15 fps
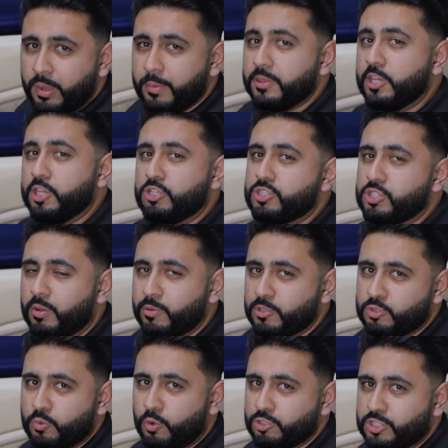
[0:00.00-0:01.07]
But thank you so
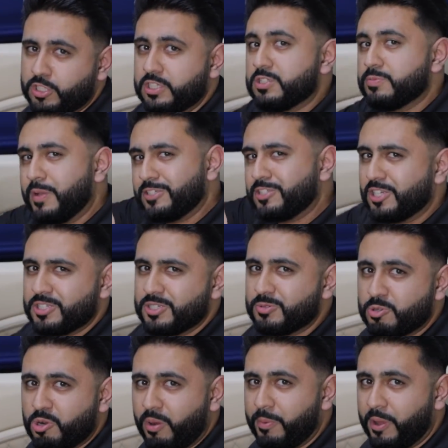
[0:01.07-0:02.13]
much for watching. Smash that
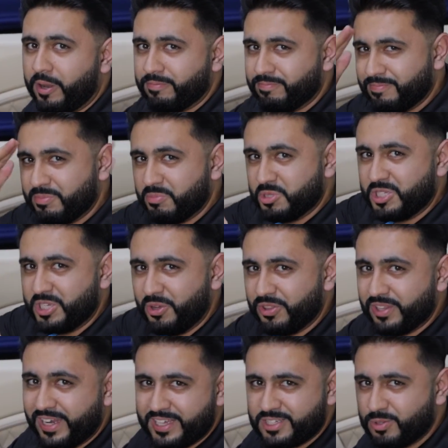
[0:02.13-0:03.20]
subscribe button, and we'll see you on
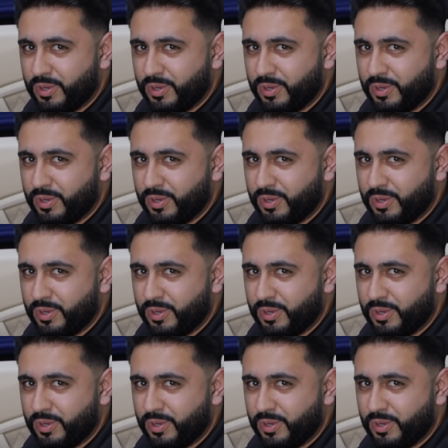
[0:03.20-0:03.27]
the next